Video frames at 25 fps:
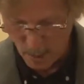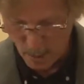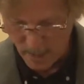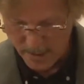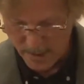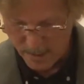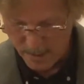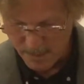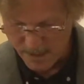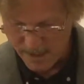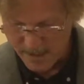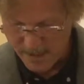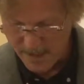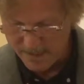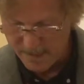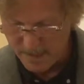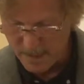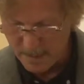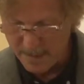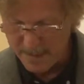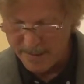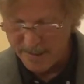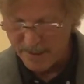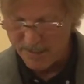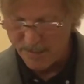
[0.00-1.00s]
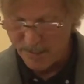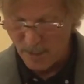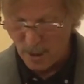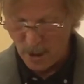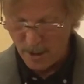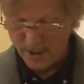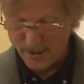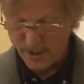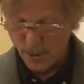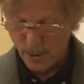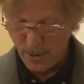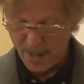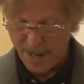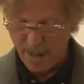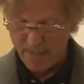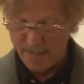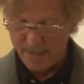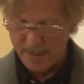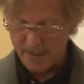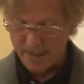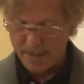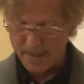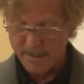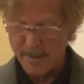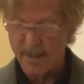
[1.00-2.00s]
what is perceived to be the false
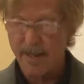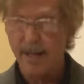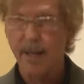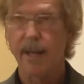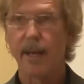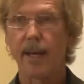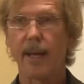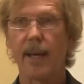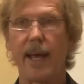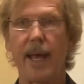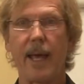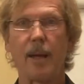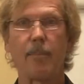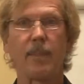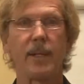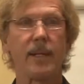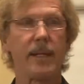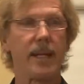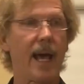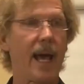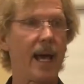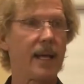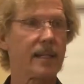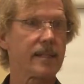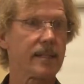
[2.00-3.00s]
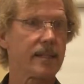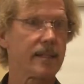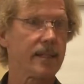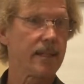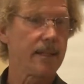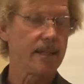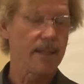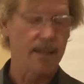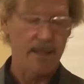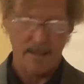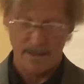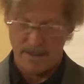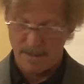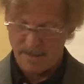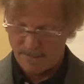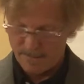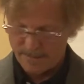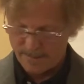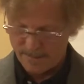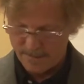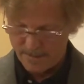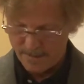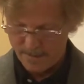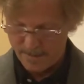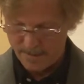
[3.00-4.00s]
trappings and mendacity
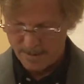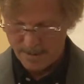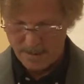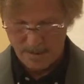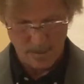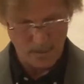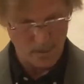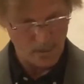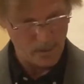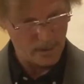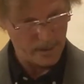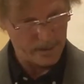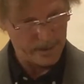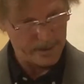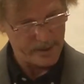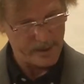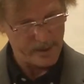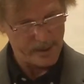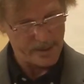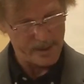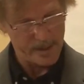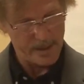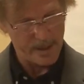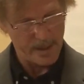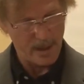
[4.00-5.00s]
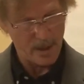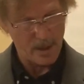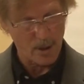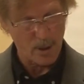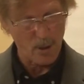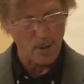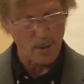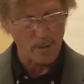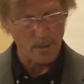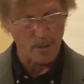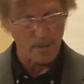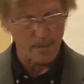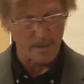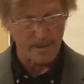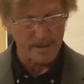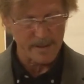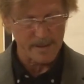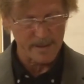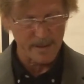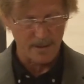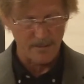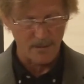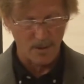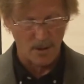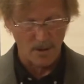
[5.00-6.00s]
of religious accoutrements
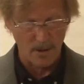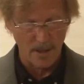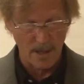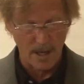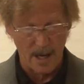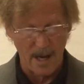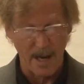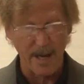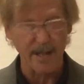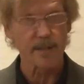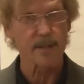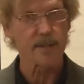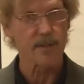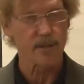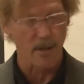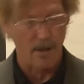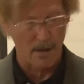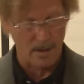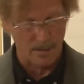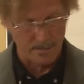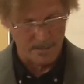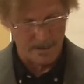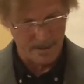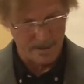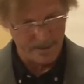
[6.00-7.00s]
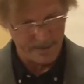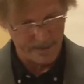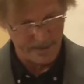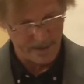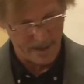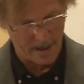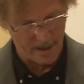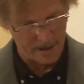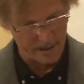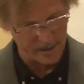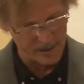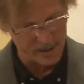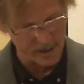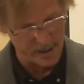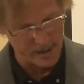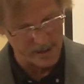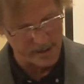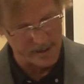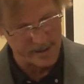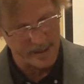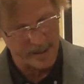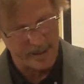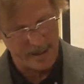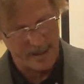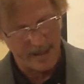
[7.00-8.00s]
of all kinds dogma,
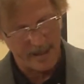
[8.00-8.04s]
theologies,